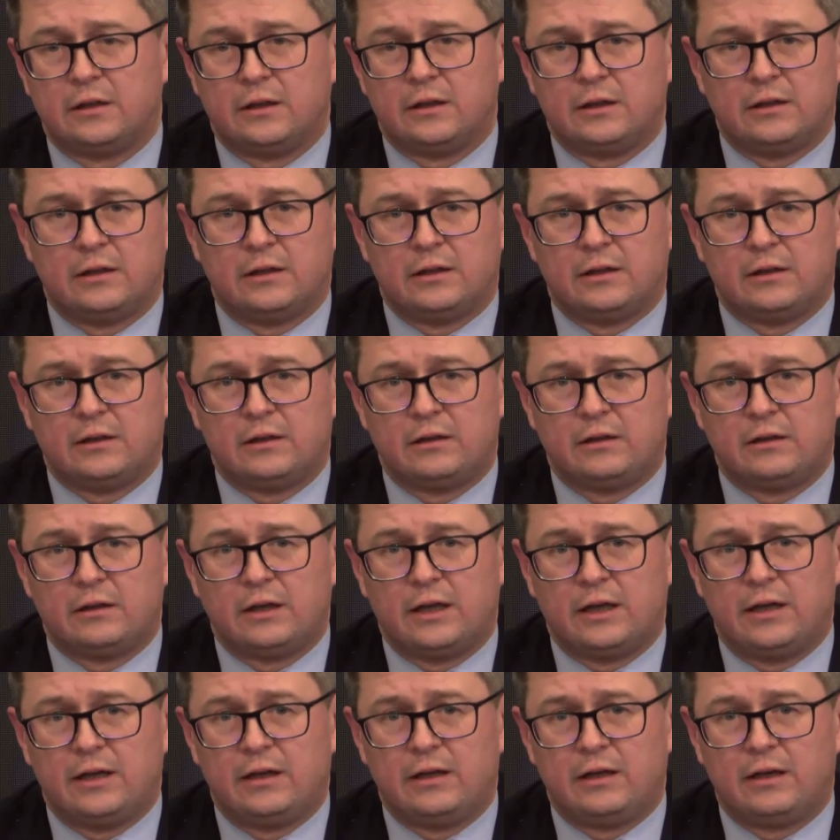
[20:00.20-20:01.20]

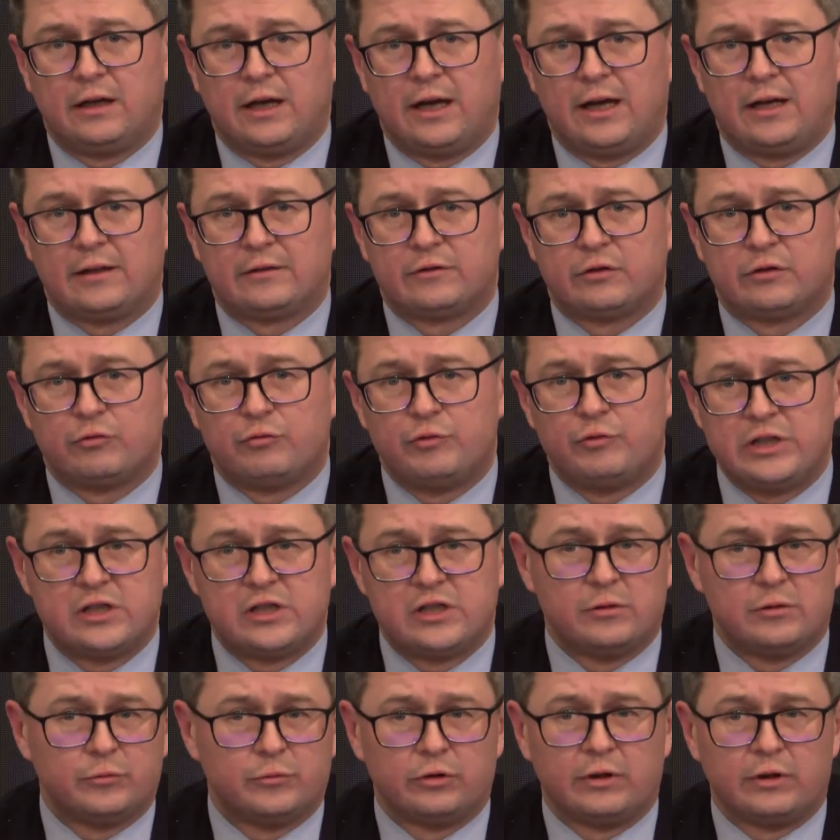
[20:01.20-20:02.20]
at
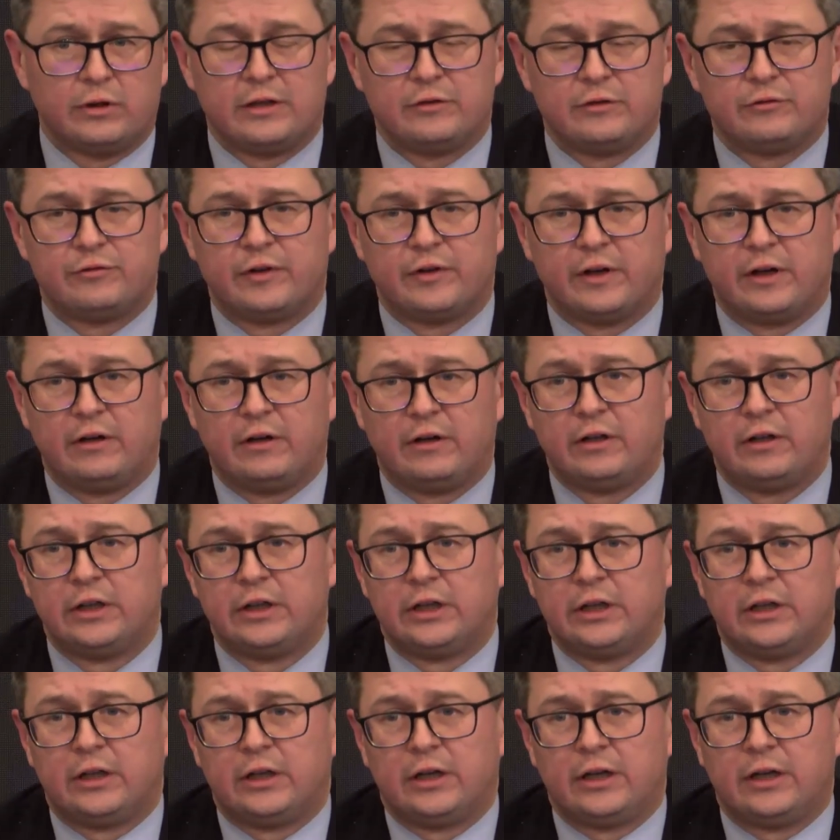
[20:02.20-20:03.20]
reasonable and fair
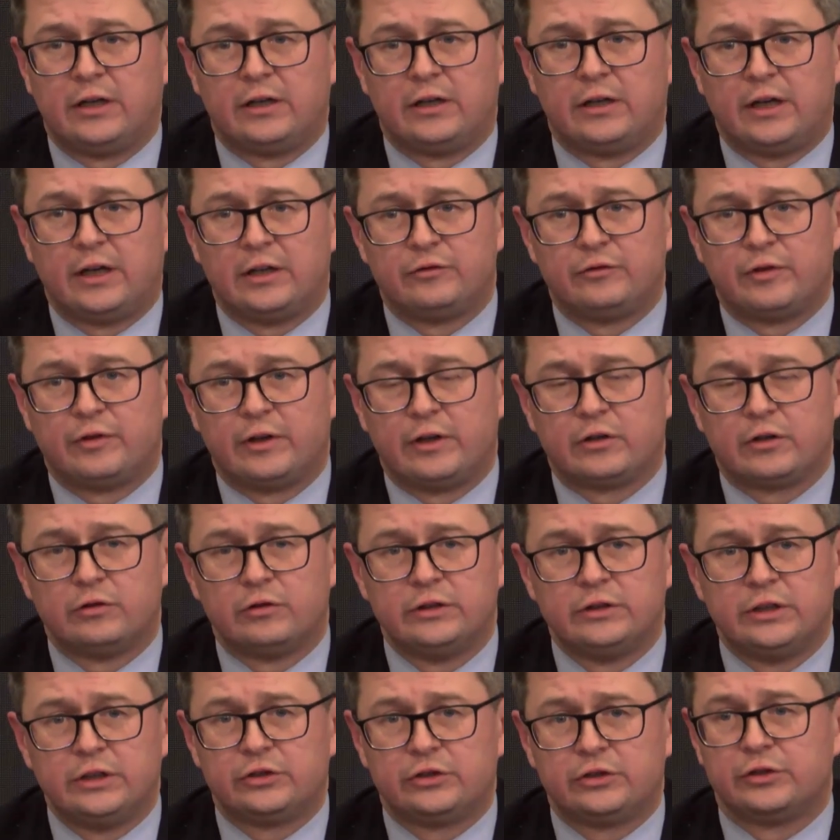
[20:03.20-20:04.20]

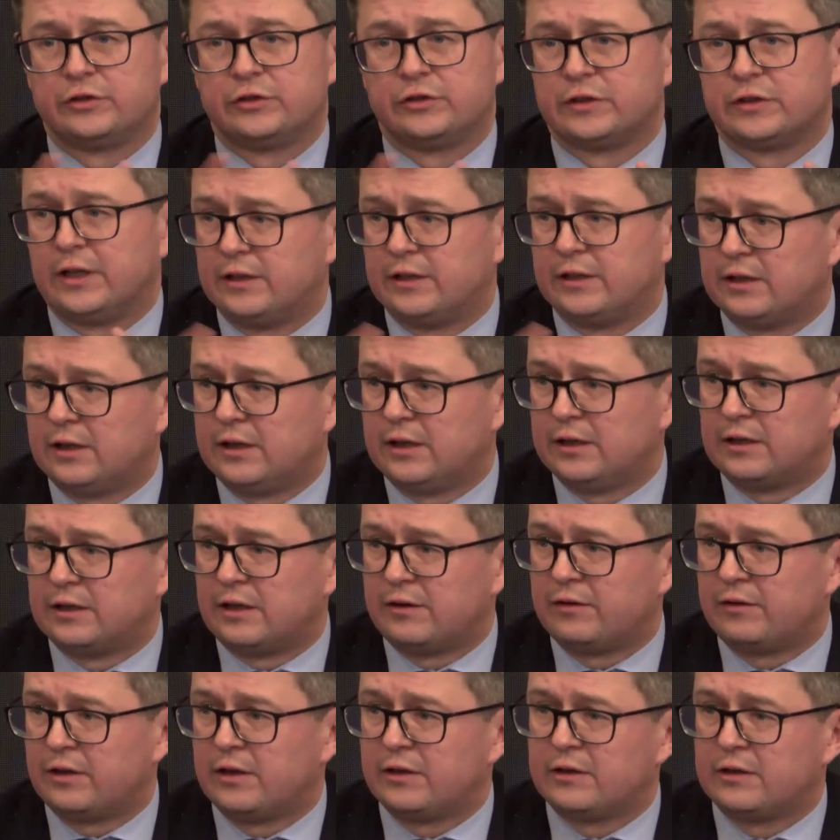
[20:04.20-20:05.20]
conditions. And
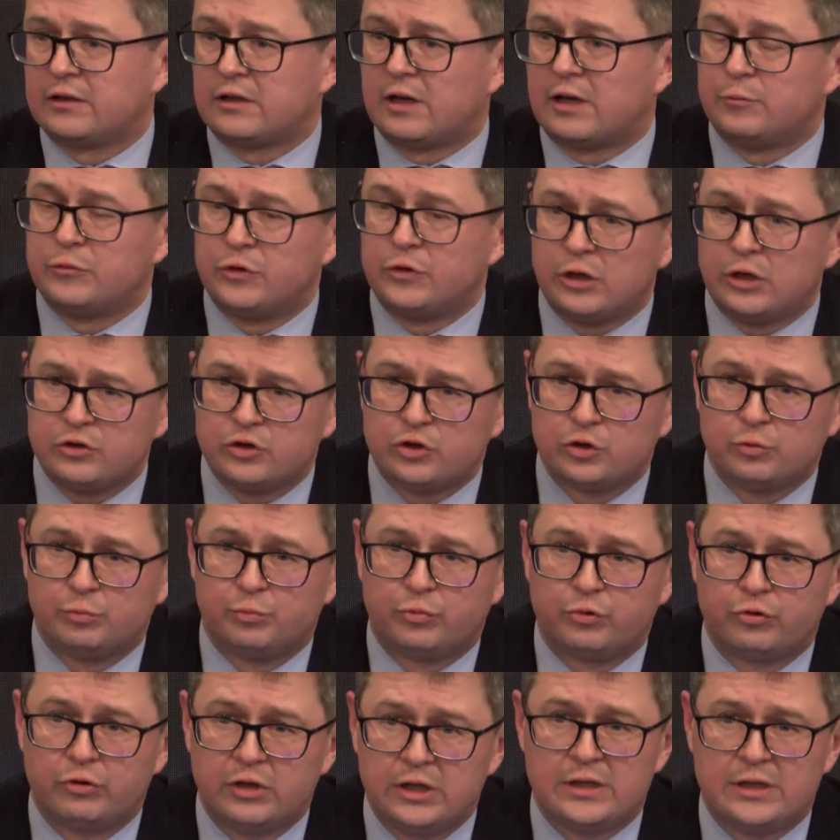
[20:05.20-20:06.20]
I think that I'm not
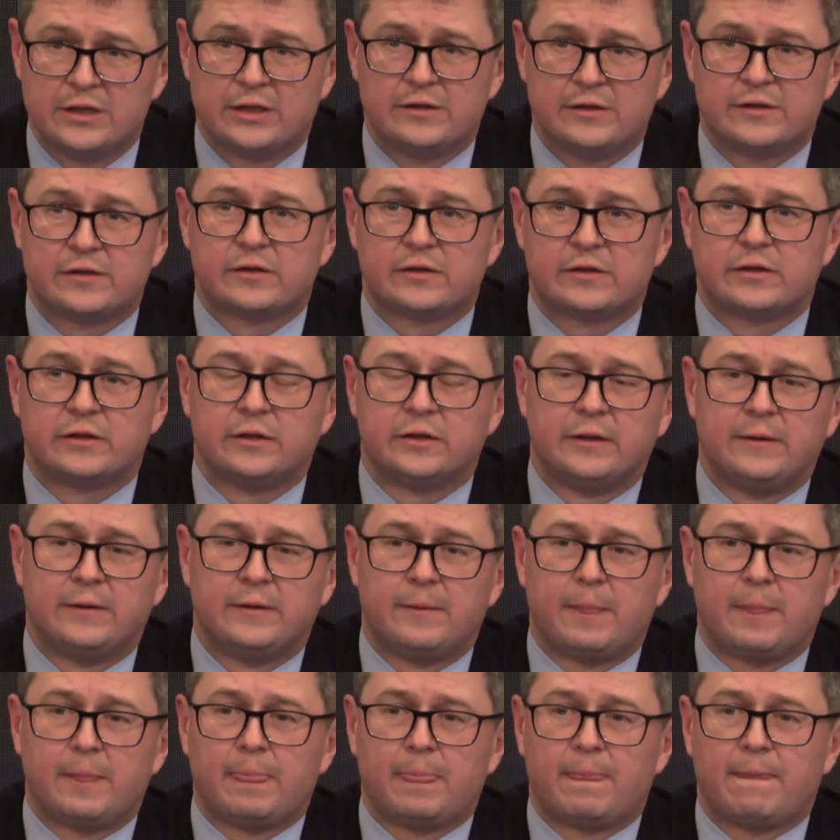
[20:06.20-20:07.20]
surprised
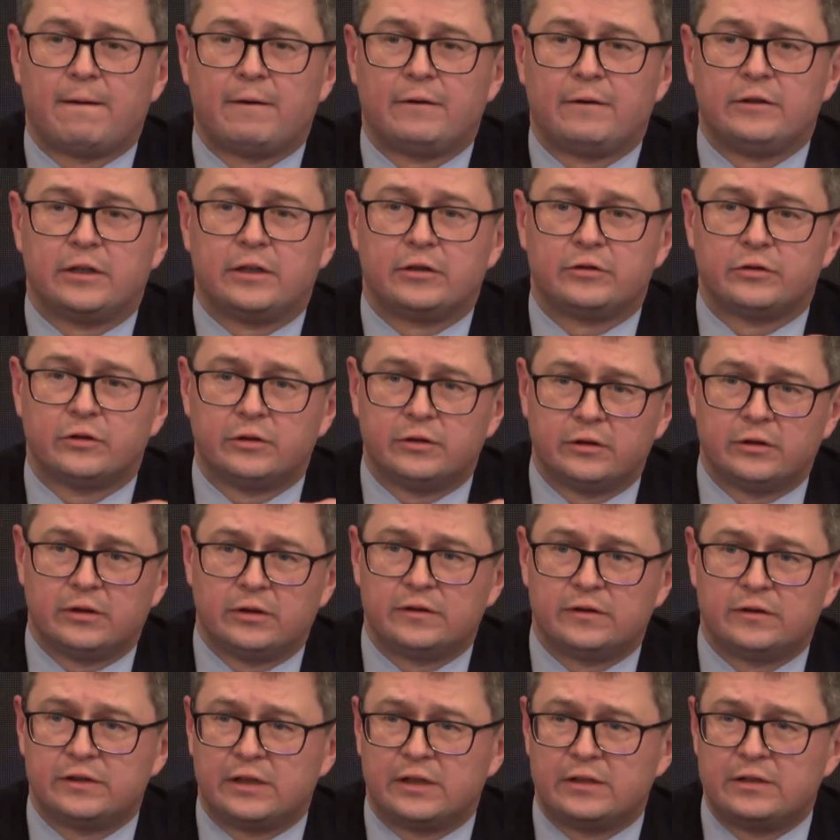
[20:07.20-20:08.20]
that
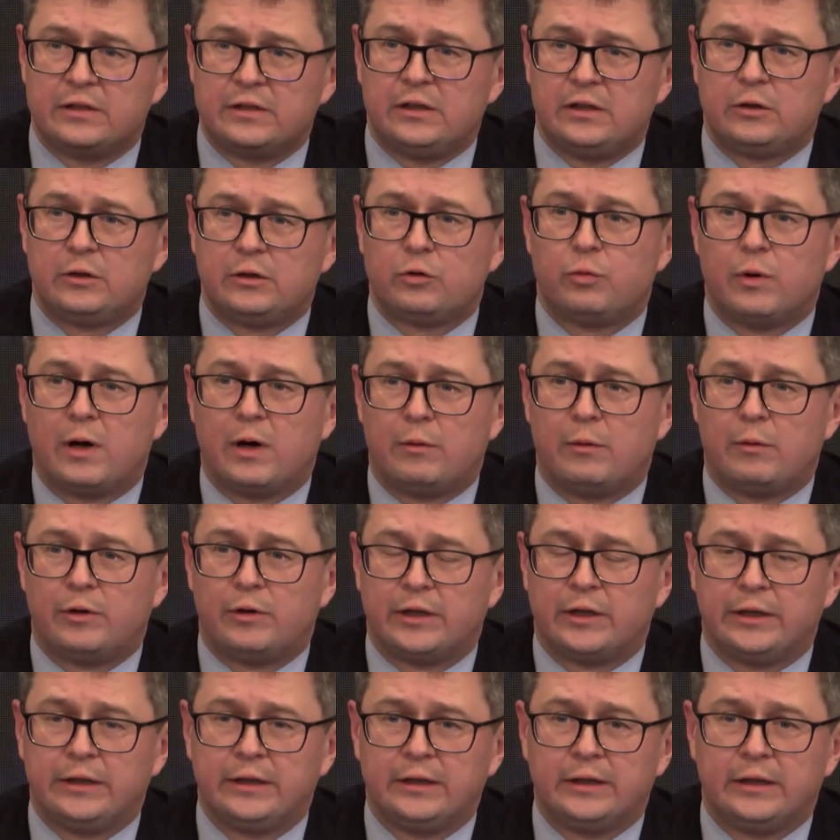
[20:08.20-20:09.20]
ZTE
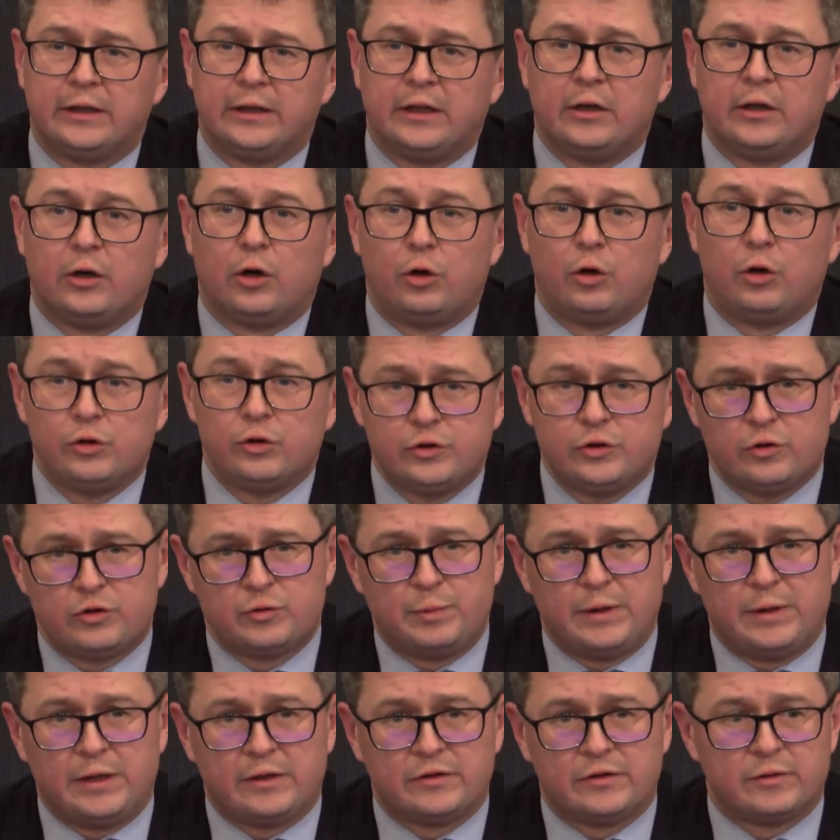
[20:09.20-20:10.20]
Huawei also
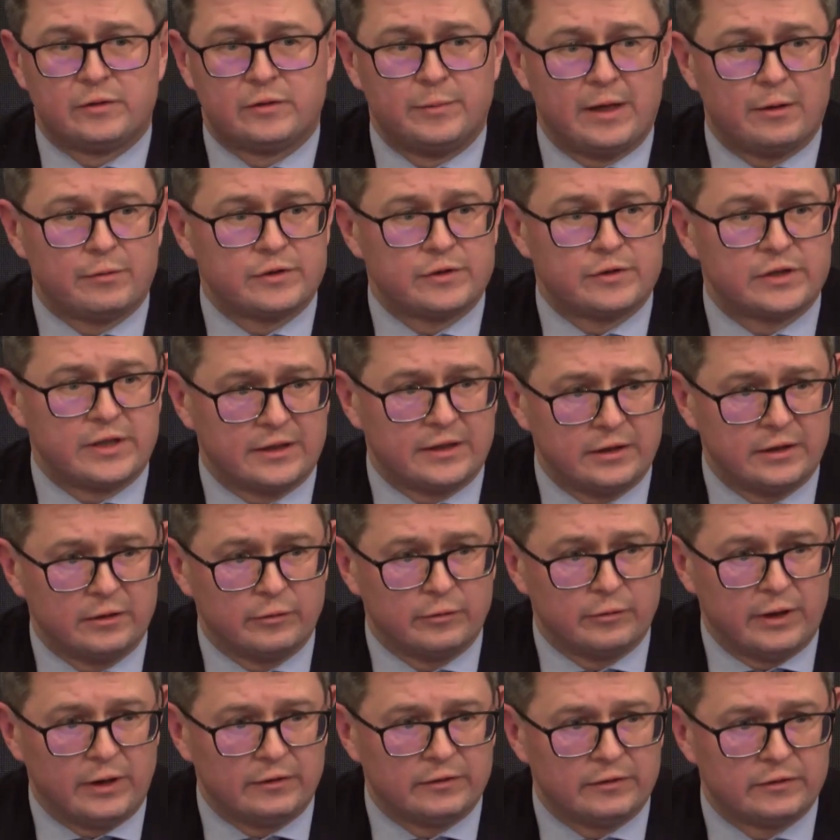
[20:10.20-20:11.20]
speaks about setting
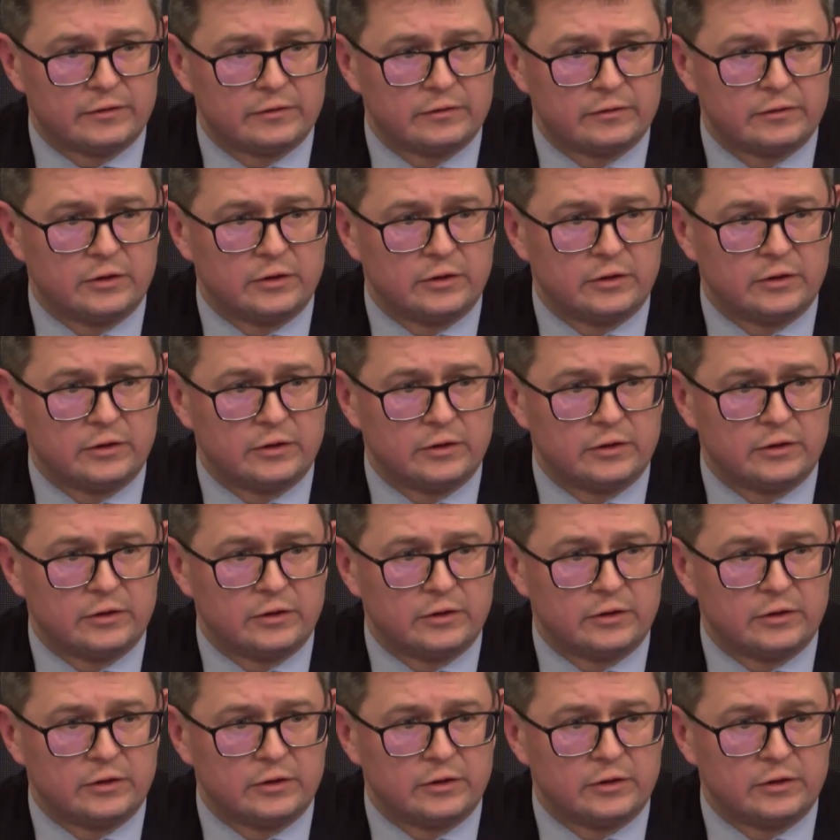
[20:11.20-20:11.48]
rates.